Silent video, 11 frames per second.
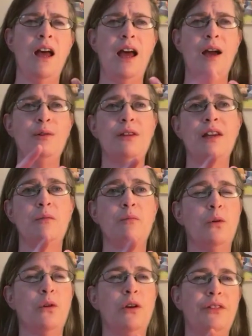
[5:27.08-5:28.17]
I would think
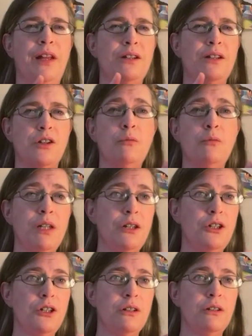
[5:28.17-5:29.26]
more of like Soap
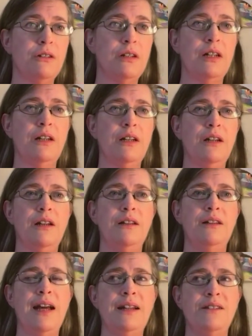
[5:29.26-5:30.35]
Dish.
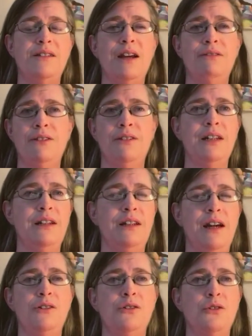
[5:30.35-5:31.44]
That's definitely
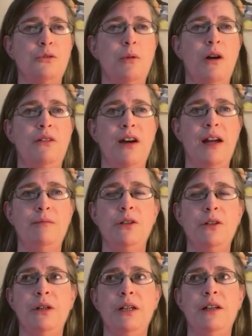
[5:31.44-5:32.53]
got a Screwball vibe
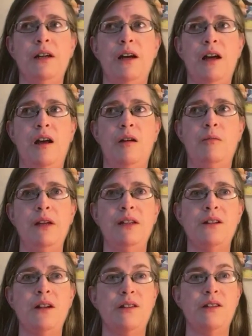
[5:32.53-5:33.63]
to it. It's
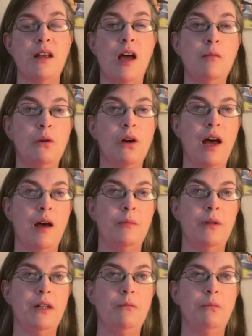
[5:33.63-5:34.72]
an ensemble
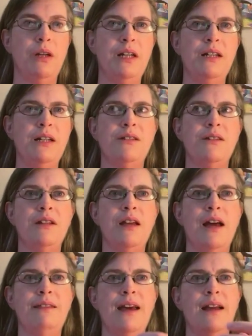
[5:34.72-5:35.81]
comedy, but it's
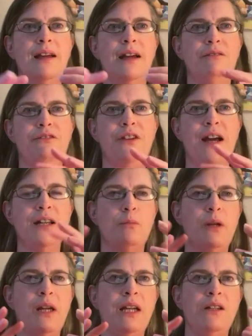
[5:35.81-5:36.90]
got that kind of fast
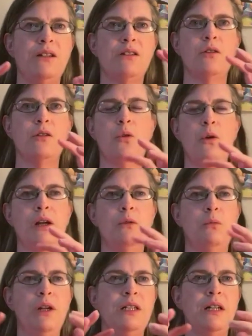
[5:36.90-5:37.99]
paced, quick,
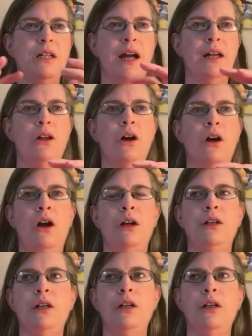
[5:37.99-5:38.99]
witty dialogue.